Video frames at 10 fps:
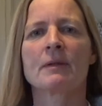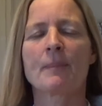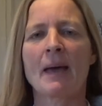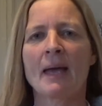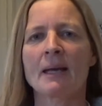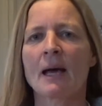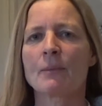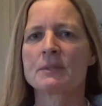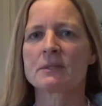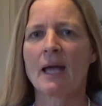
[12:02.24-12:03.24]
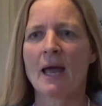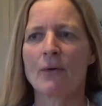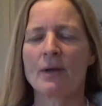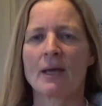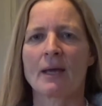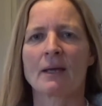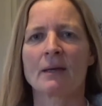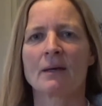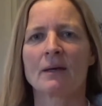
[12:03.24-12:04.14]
the pain I was carrying,